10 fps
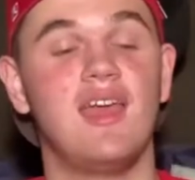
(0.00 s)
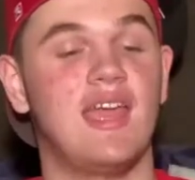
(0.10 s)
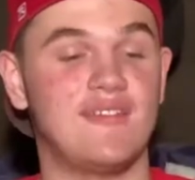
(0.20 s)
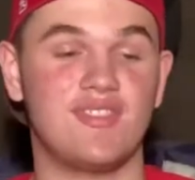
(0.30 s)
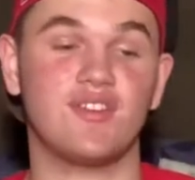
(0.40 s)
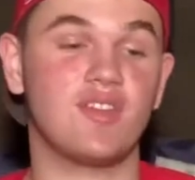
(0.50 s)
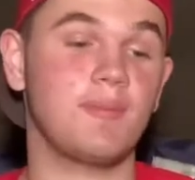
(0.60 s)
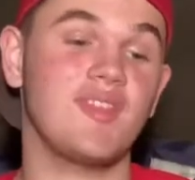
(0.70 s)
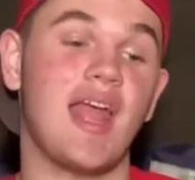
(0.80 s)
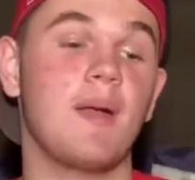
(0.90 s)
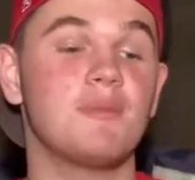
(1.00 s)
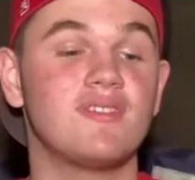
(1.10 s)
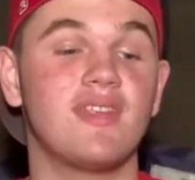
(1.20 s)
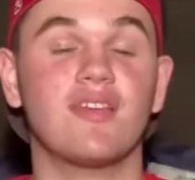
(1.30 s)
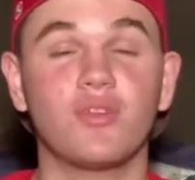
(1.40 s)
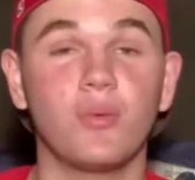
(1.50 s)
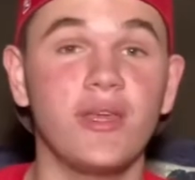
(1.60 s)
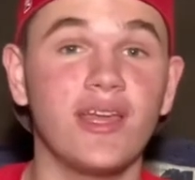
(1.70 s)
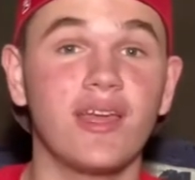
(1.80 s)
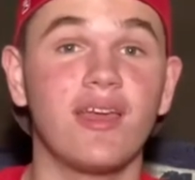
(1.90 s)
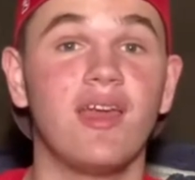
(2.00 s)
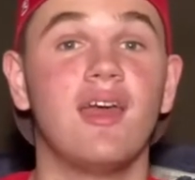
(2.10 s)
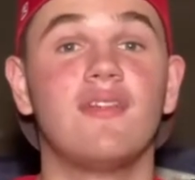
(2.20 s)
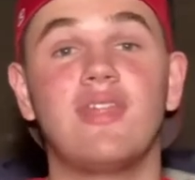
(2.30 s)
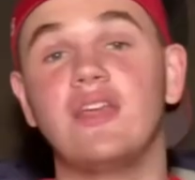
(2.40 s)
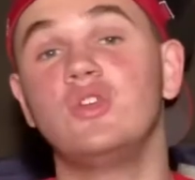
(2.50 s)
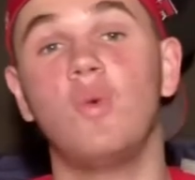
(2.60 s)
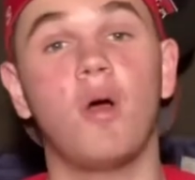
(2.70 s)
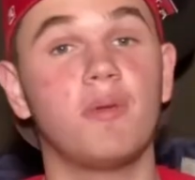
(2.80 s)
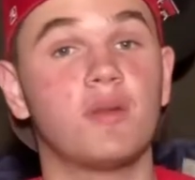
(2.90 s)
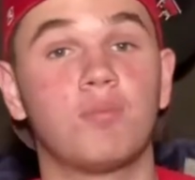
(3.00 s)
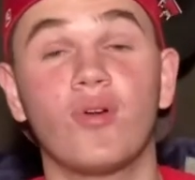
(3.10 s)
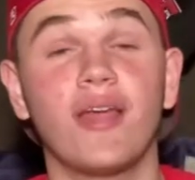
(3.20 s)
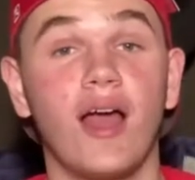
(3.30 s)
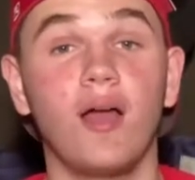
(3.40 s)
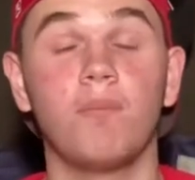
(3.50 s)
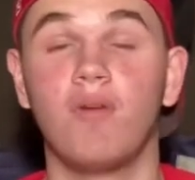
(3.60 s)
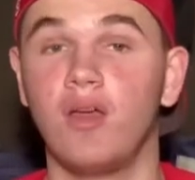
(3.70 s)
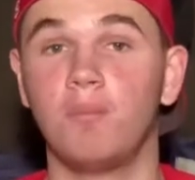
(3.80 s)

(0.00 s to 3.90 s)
If there's something that happens next week that you want me to bring up,